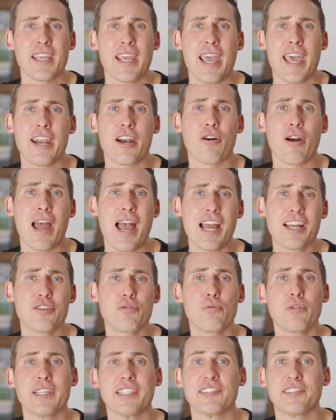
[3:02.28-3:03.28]
And our
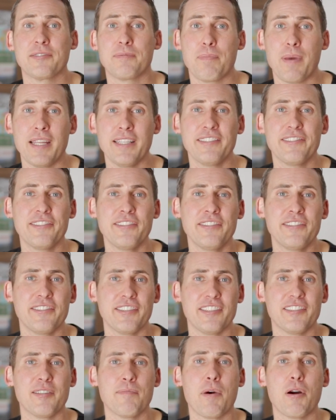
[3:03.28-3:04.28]
actual expenses
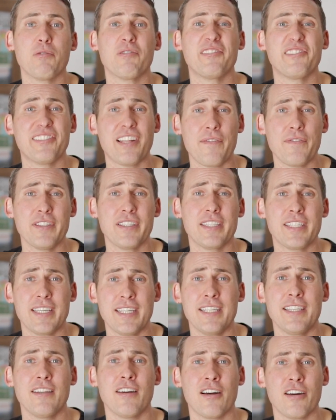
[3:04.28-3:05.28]
is about
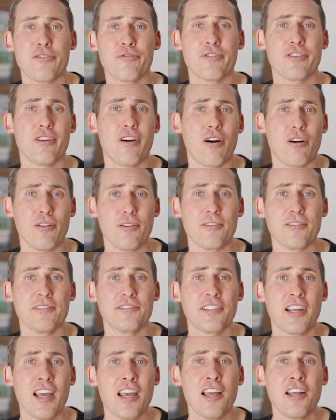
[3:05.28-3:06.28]

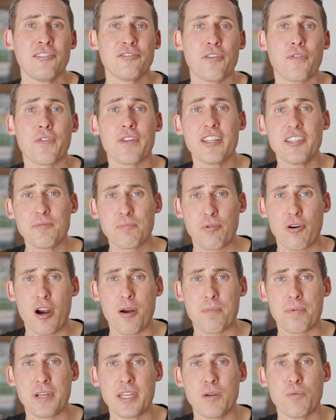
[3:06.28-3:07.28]
$1,700. So for this
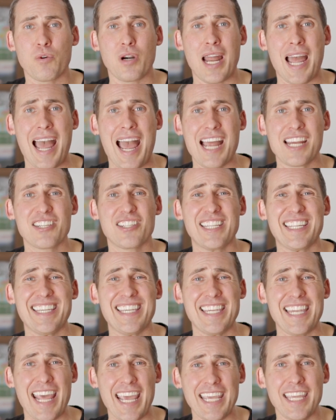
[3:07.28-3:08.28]
property, we're actually
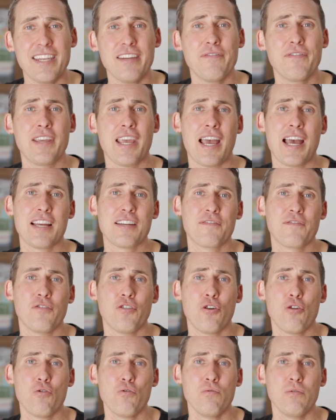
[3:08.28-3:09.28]
negative cash
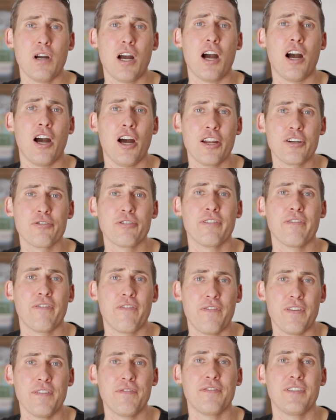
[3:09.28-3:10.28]
flow,
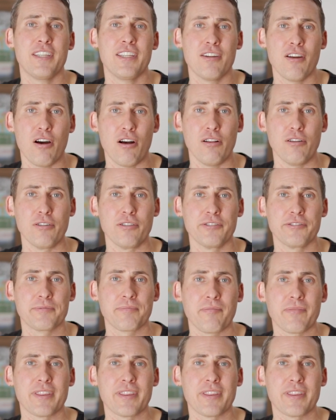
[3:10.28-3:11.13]
$150.